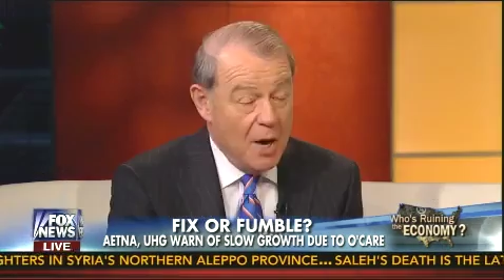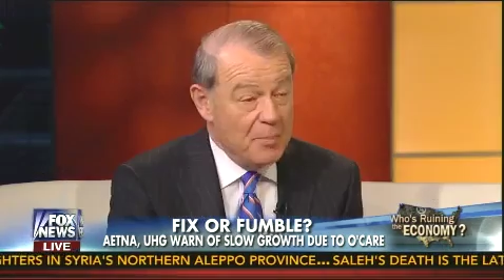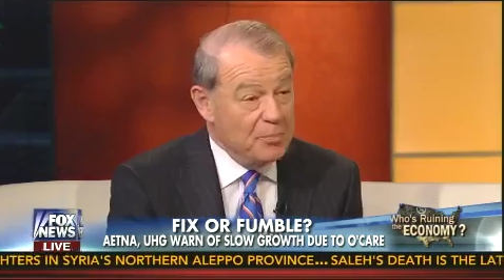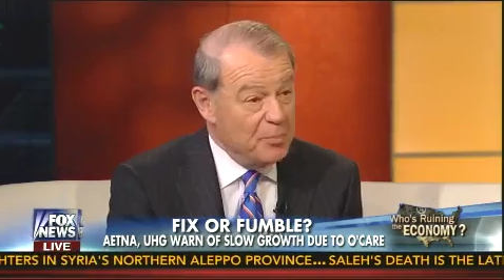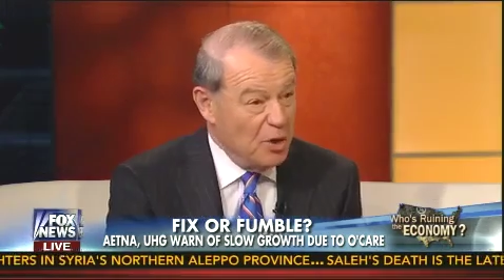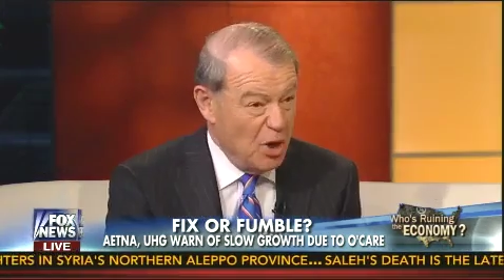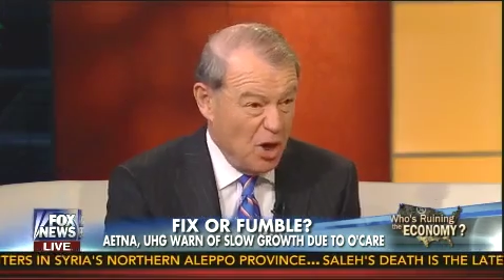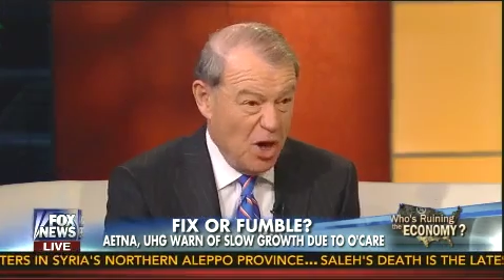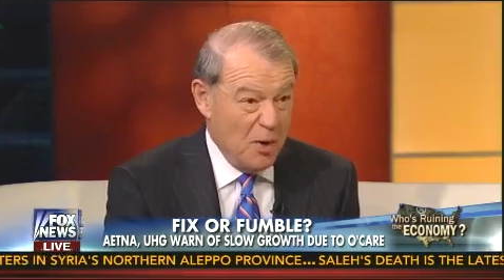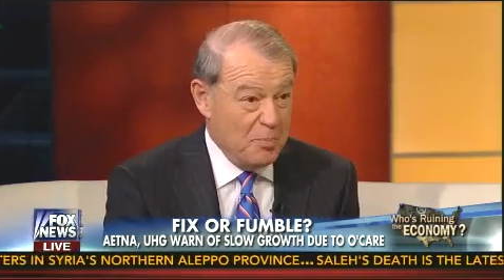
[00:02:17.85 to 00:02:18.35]
a
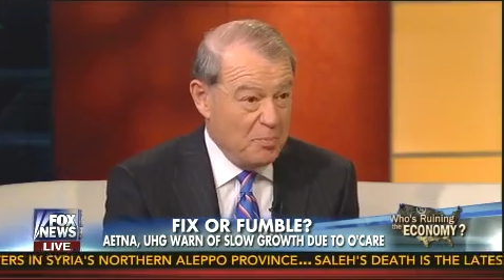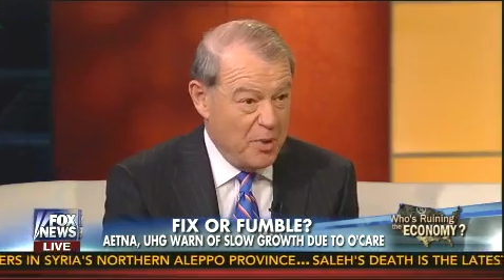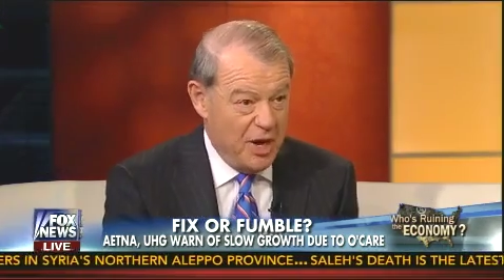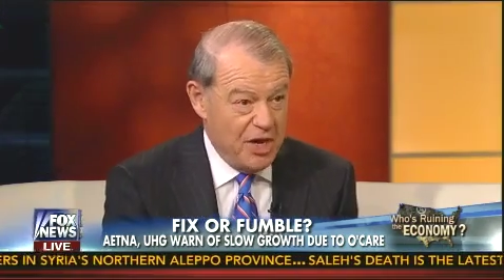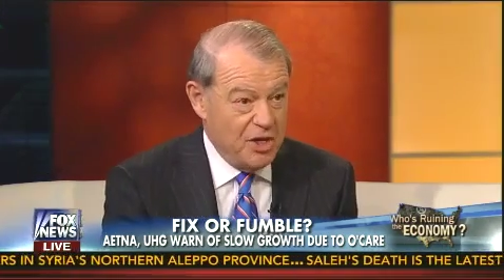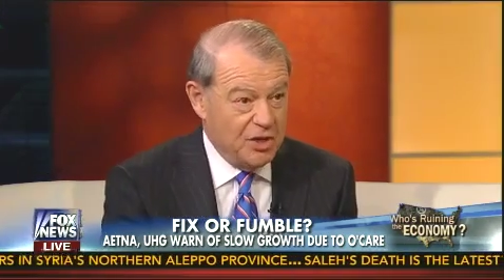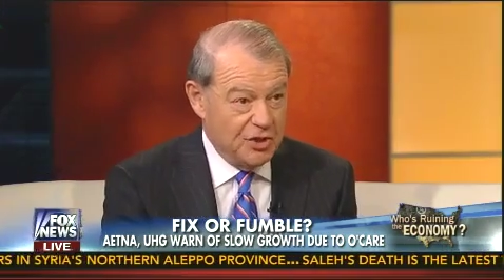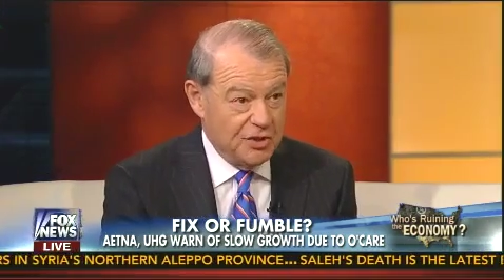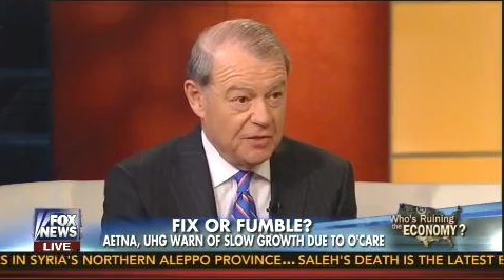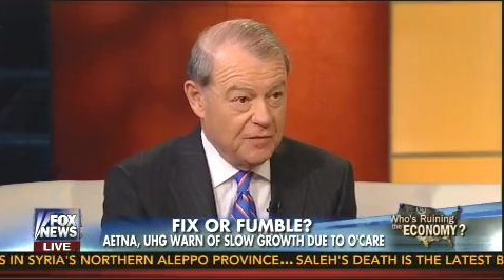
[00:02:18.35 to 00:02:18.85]

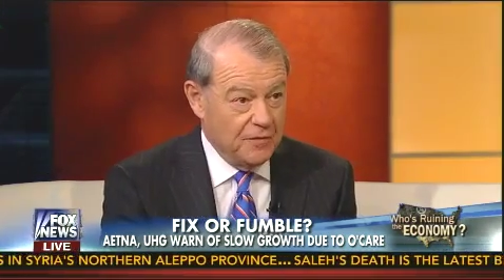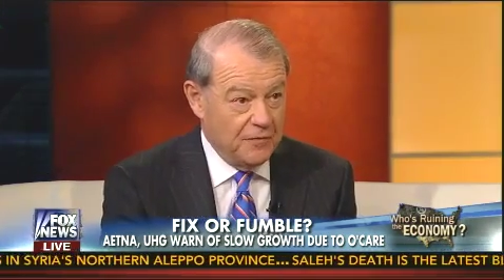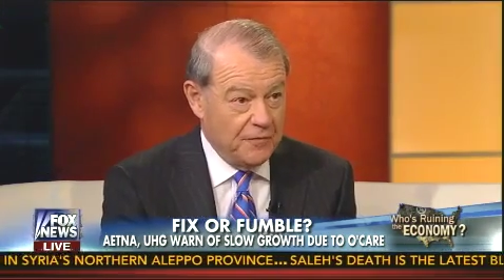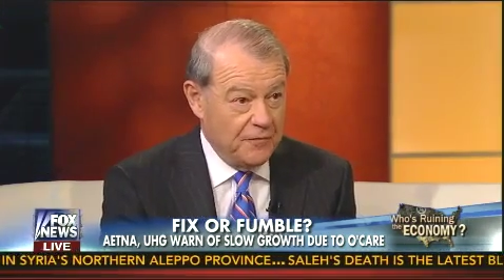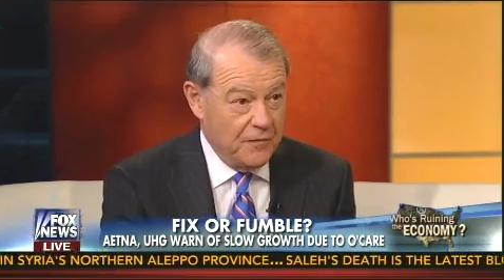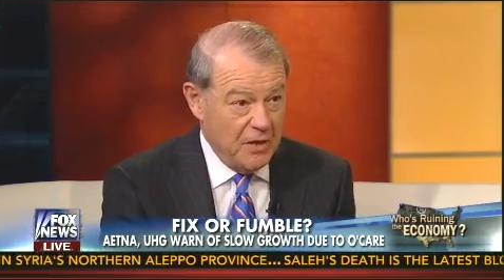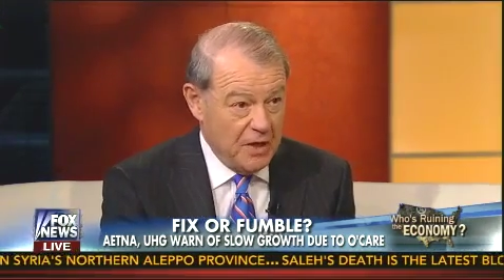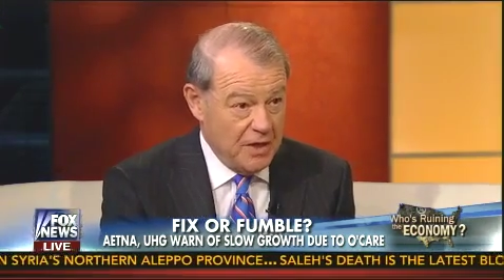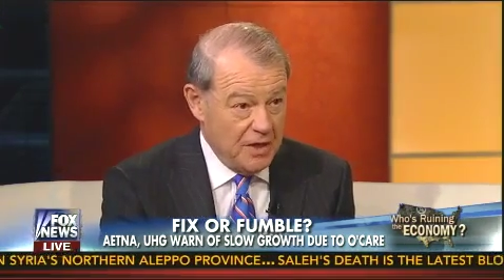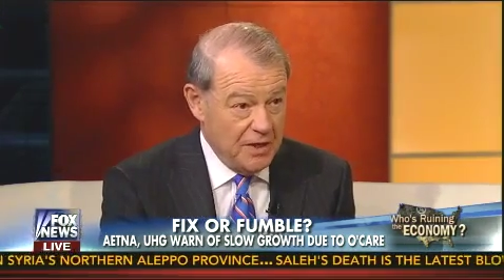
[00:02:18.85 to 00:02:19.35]
per-patient
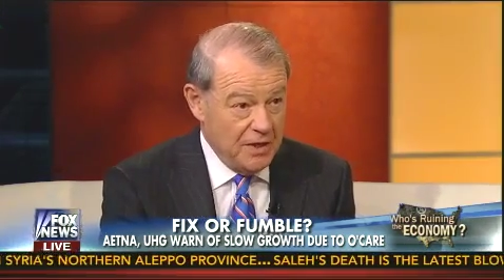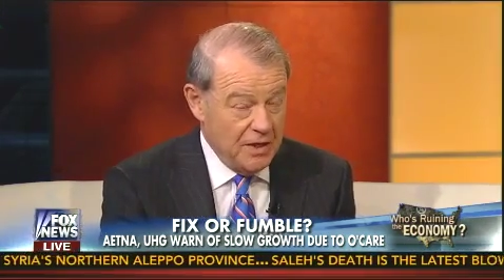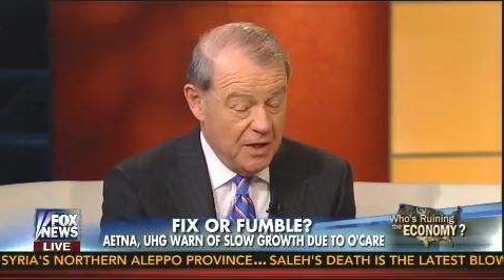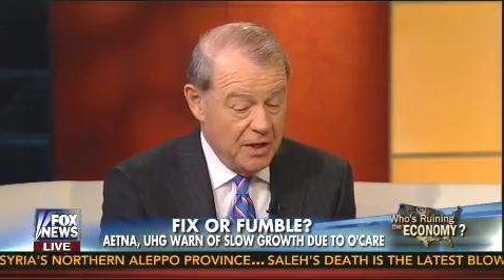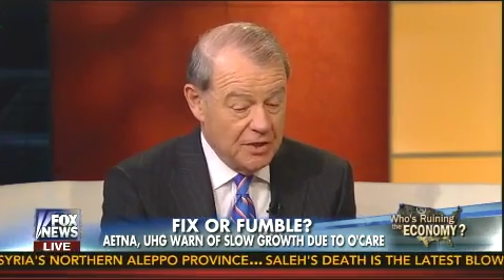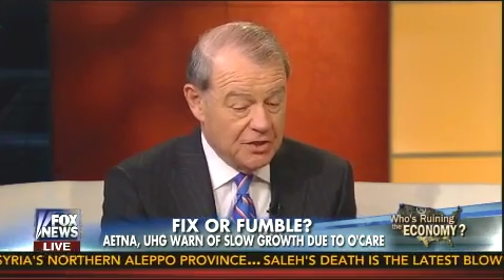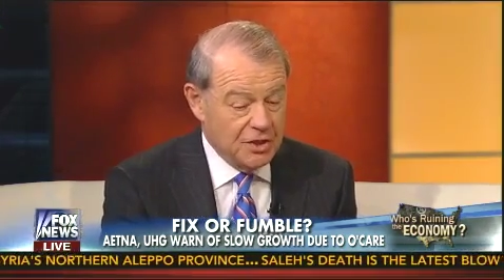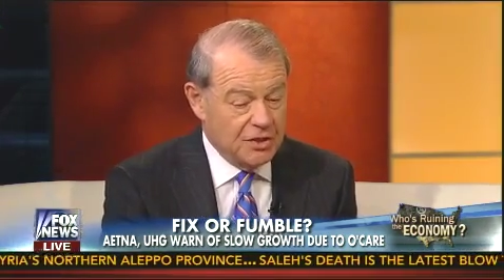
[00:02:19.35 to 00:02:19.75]
fee